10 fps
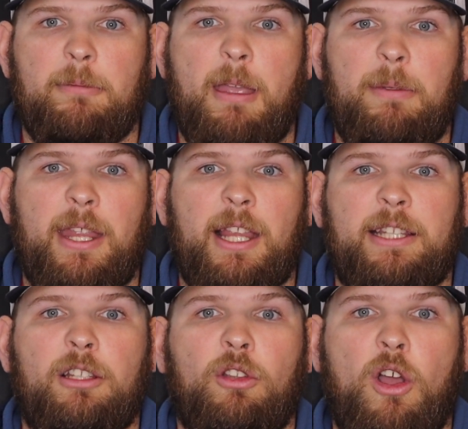Maybe they like
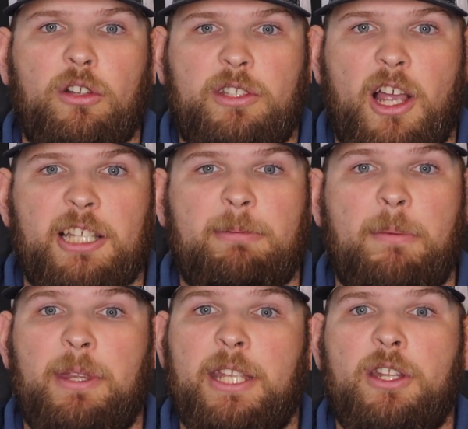to long toss.
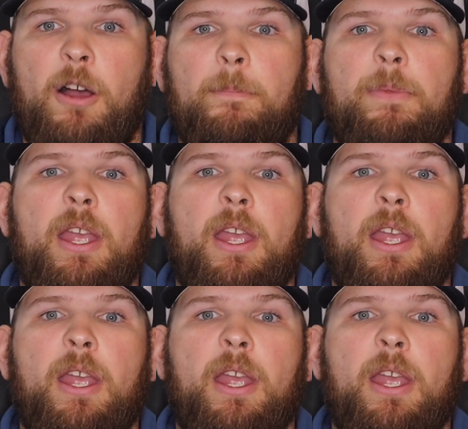Maybe they don't.